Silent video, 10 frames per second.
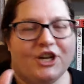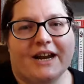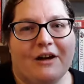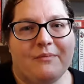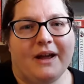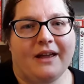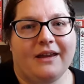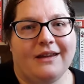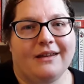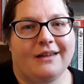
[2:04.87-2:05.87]
check out
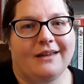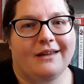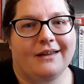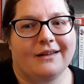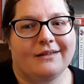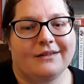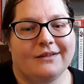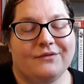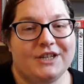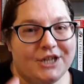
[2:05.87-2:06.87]
my uh
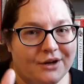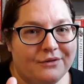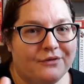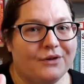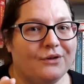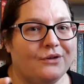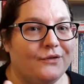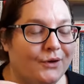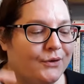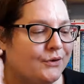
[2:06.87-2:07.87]
video for
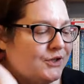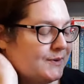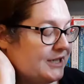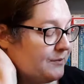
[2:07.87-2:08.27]
full thoughts,